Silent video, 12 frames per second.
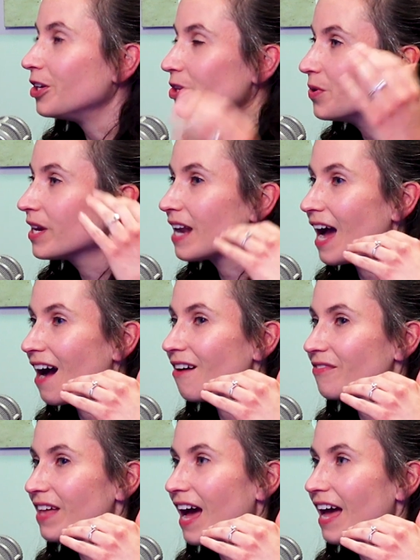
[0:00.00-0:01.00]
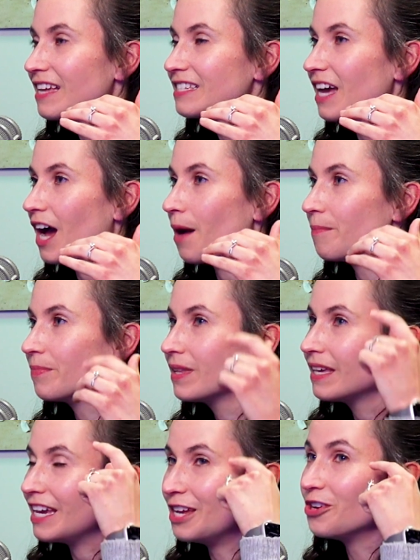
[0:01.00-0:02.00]
you can have that
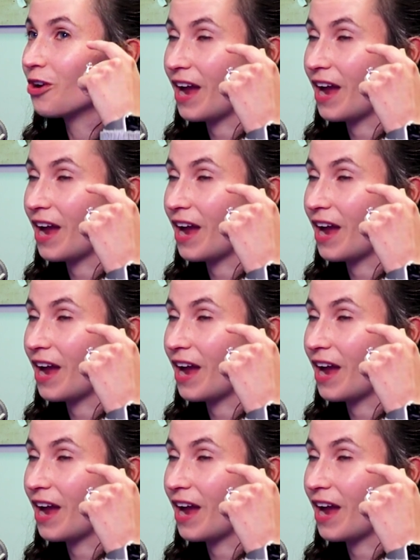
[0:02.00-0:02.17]
in